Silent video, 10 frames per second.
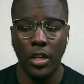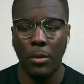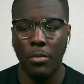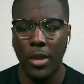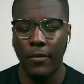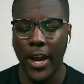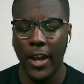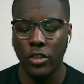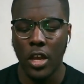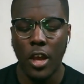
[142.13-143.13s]
WNBA
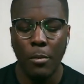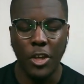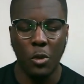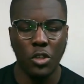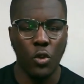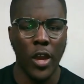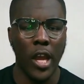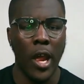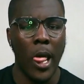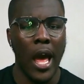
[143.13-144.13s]
Finals. But she was
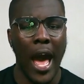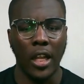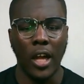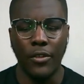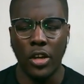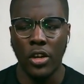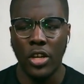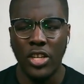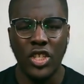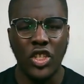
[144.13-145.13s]
great. I loved her.